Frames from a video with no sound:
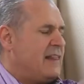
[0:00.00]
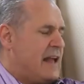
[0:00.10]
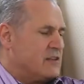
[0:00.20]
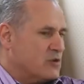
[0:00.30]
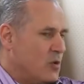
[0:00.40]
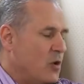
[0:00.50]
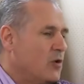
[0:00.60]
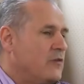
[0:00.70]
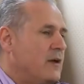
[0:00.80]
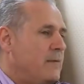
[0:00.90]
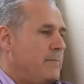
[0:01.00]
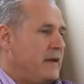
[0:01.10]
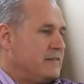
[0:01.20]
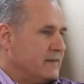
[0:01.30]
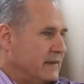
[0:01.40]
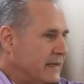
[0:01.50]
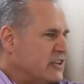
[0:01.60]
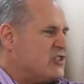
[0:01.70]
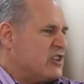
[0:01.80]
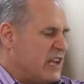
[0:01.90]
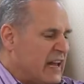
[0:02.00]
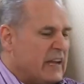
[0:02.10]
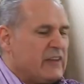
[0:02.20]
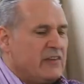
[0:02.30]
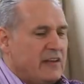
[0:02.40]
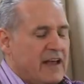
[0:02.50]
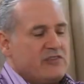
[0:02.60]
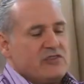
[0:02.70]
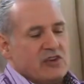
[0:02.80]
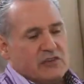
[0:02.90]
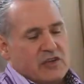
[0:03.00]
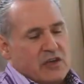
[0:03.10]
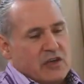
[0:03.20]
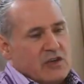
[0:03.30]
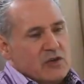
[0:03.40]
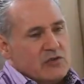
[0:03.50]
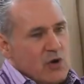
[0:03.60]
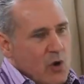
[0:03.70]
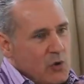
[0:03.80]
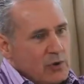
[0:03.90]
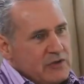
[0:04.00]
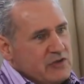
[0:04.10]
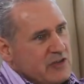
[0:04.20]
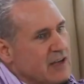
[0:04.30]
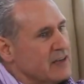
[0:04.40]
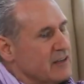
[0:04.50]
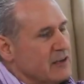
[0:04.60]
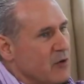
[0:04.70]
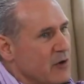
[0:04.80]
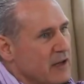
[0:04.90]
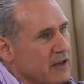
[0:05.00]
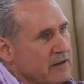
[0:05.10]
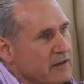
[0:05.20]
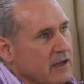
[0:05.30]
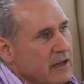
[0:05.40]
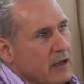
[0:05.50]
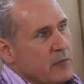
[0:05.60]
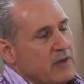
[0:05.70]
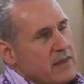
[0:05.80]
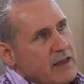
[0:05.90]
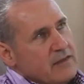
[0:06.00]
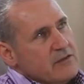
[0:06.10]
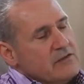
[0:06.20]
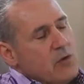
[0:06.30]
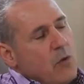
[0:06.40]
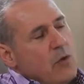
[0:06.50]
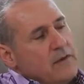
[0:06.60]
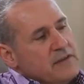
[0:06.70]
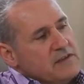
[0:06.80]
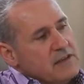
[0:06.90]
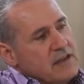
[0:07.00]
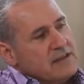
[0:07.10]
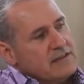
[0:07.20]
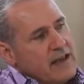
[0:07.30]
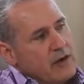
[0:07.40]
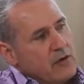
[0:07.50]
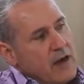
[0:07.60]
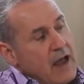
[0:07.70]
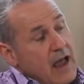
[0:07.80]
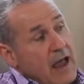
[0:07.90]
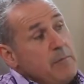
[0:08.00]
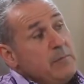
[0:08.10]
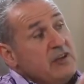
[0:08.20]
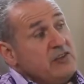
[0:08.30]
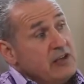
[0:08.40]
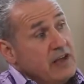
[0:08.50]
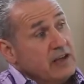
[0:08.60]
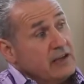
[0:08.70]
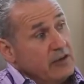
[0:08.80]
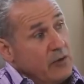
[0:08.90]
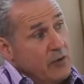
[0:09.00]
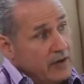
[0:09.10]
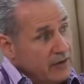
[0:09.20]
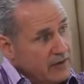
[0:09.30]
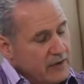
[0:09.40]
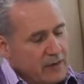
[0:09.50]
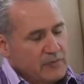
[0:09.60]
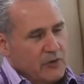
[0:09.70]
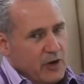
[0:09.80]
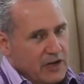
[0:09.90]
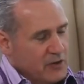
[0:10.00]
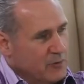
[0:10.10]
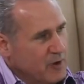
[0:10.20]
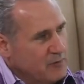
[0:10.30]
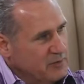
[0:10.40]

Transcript: And that's called Mendelian genetics, and that's just totally genetically oriented. But then there's all these things that are epigenetically oriented. I'm sorry to interrupt.